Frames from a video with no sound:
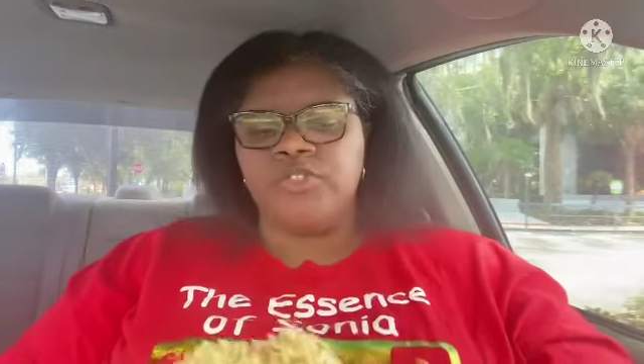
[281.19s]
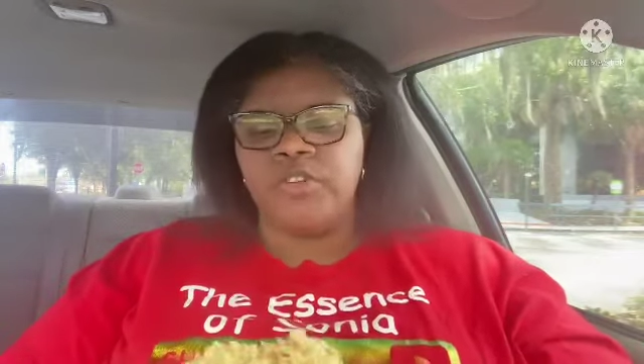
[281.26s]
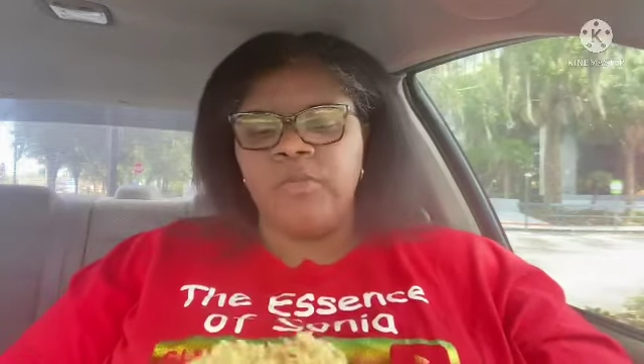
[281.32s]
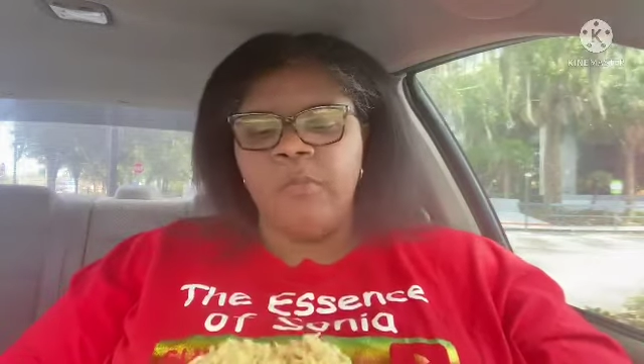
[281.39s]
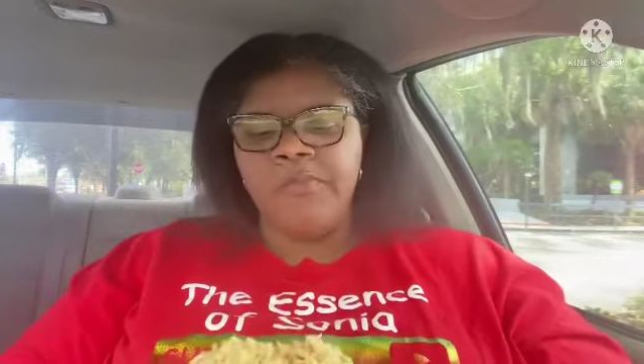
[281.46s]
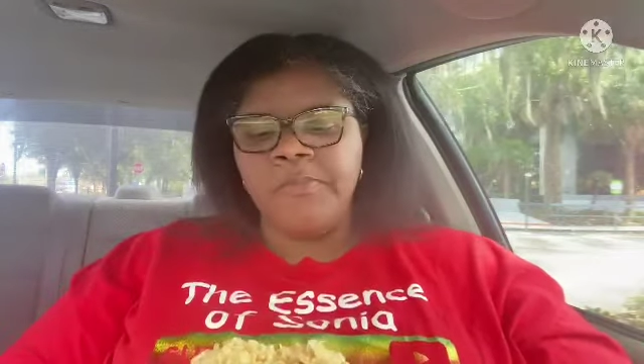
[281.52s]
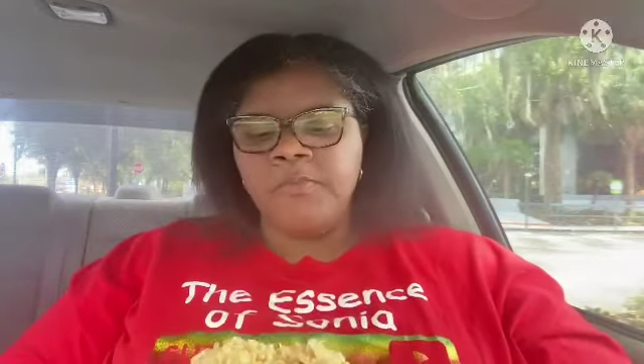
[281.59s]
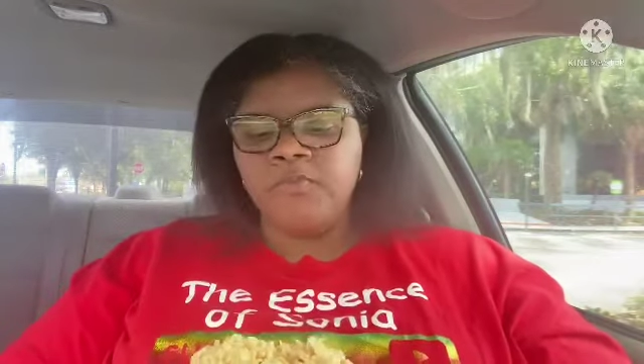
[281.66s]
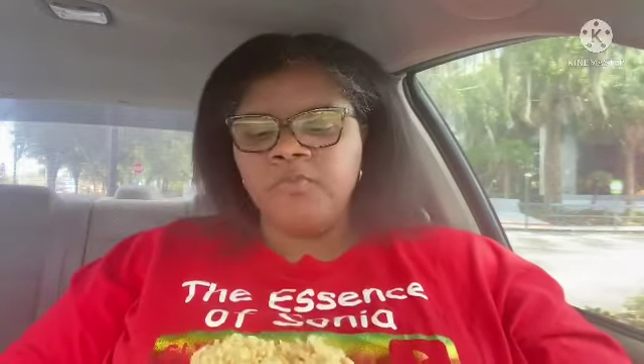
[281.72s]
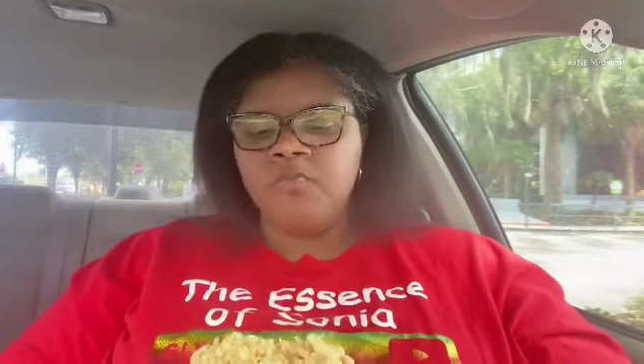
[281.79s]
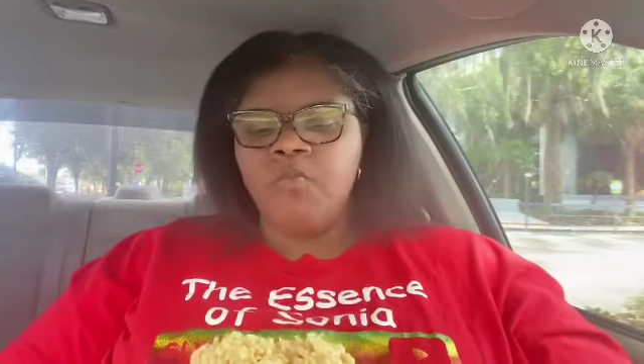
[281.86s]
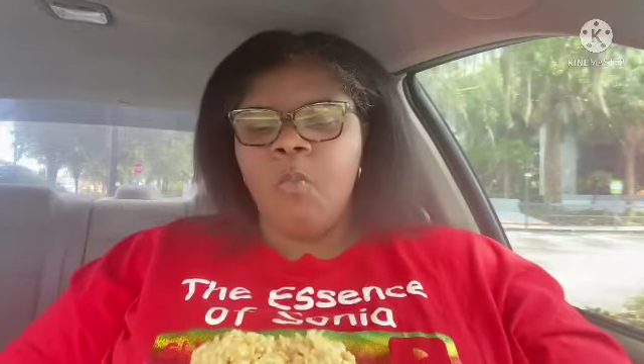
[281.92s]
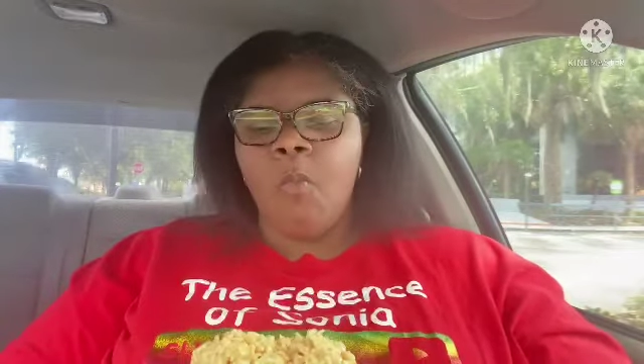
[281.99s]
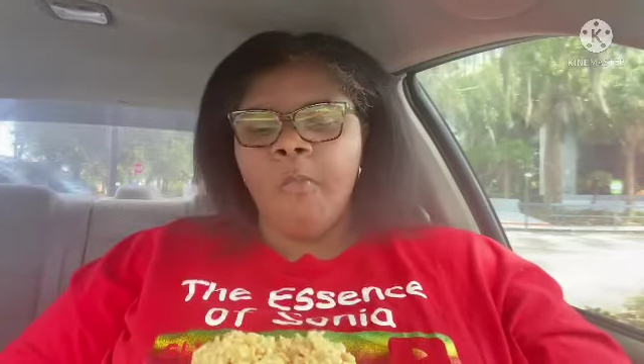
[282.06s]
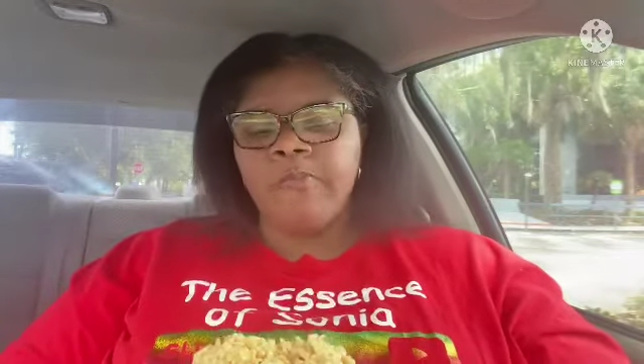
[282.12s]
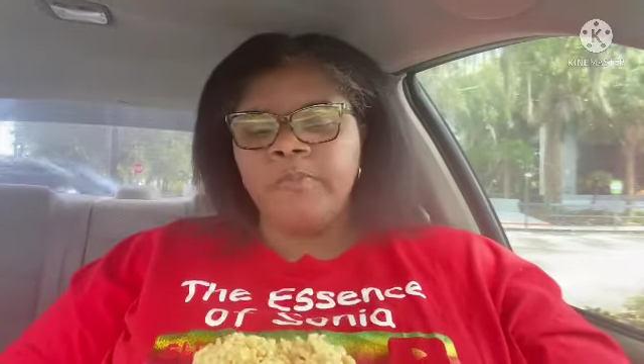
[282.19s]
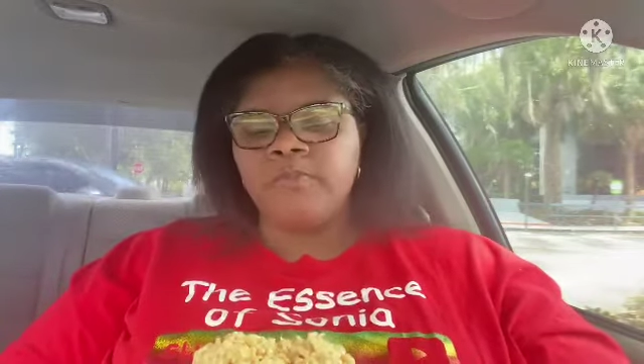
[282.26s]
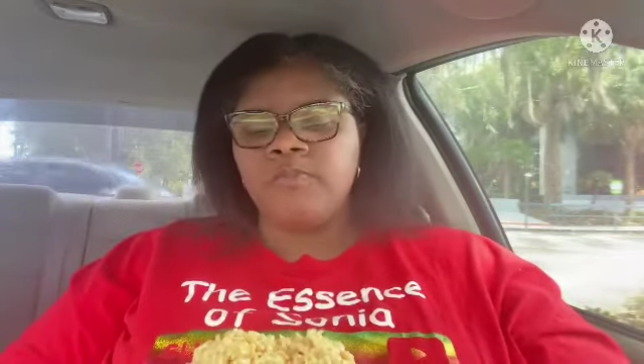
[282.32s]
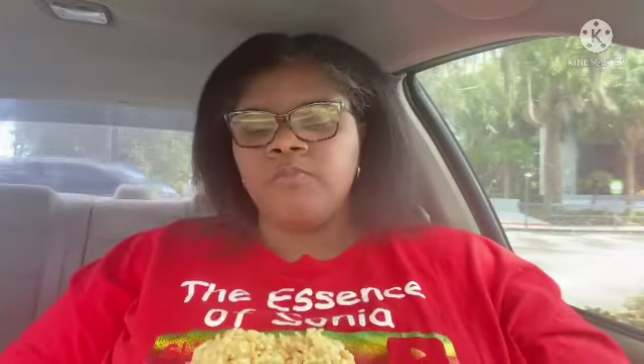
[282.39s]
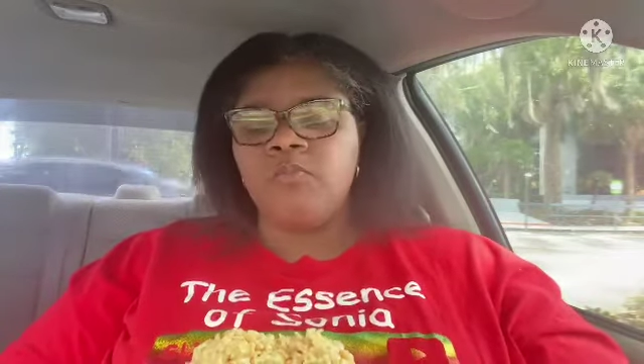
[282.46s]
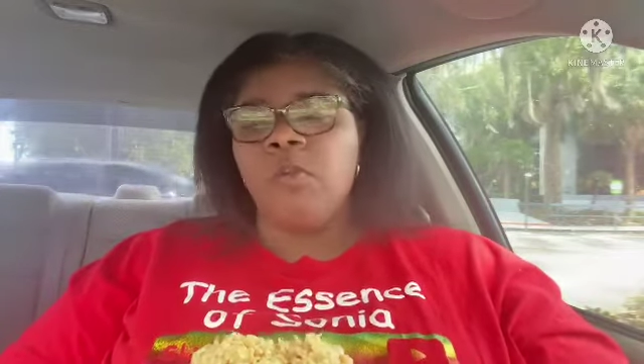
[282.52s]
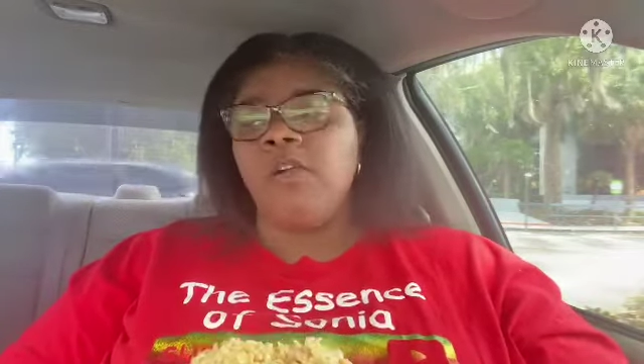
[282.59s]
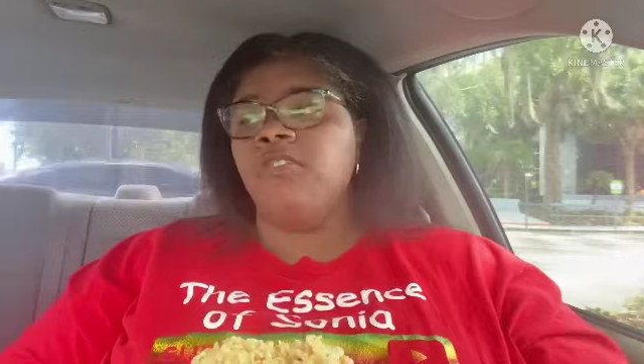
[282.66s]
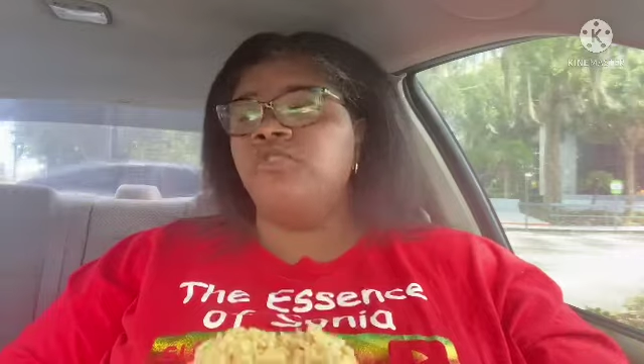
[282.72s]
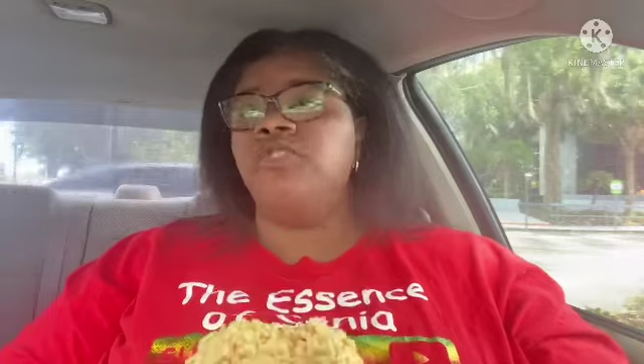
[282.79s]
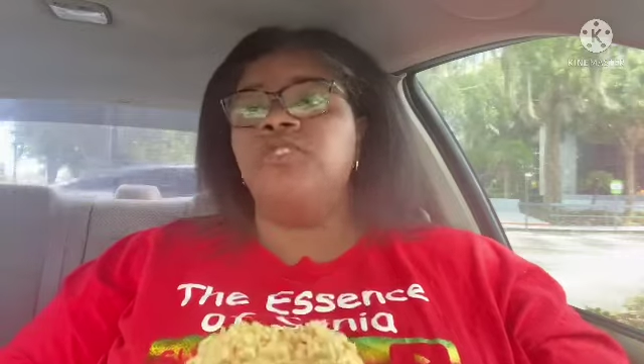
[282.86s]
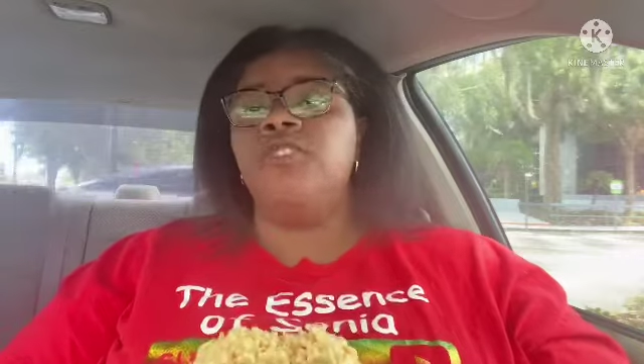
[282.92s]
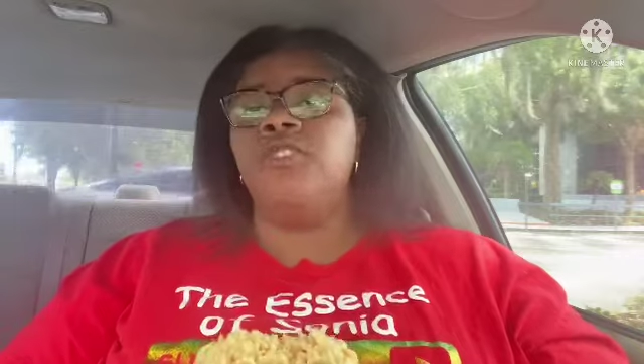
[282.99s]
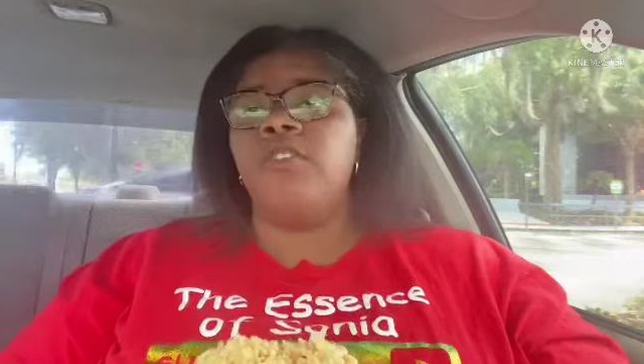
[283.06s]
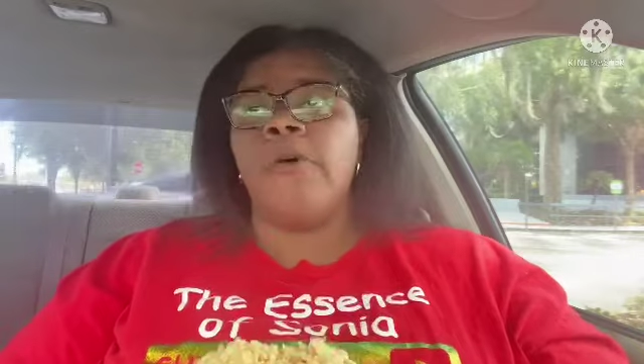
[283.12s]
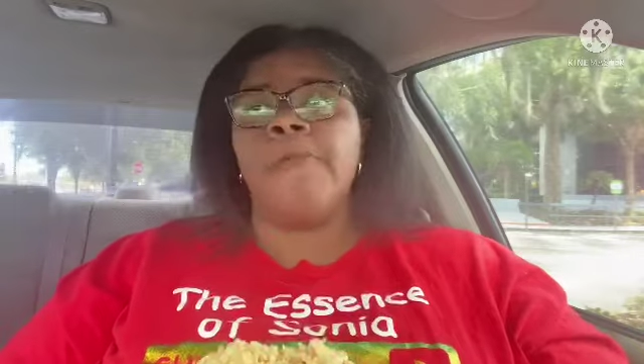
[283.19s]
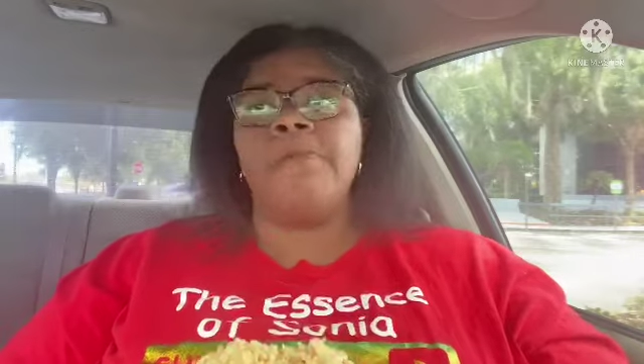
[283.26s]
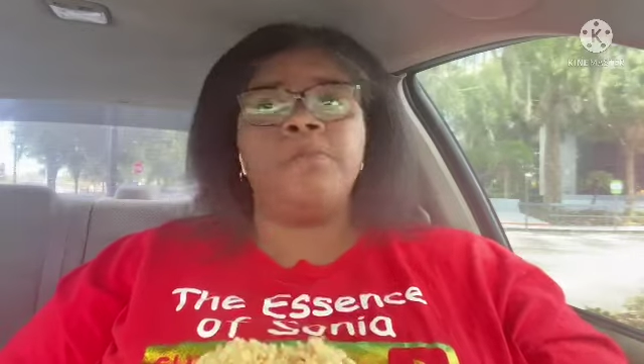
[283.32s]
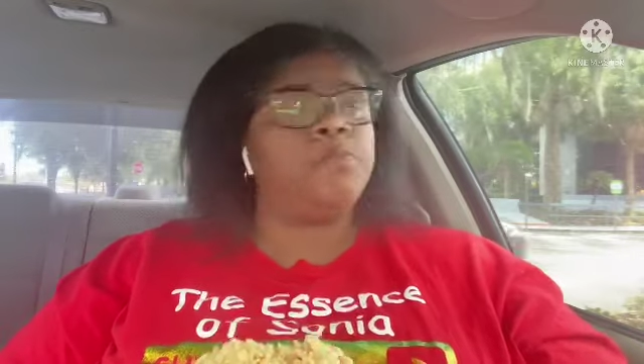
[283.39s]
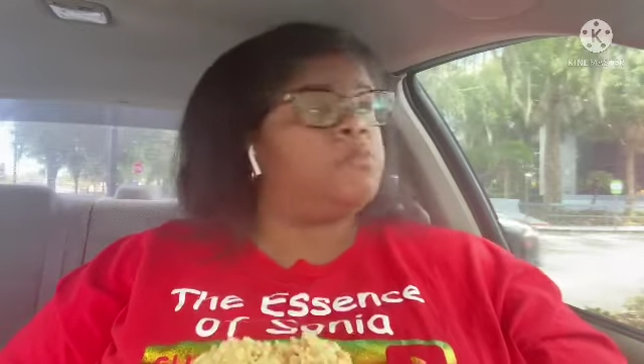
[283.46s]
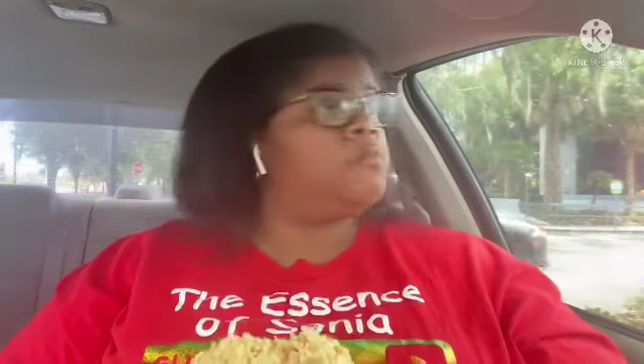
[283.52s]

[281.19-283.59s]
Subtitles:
treat. It's good though.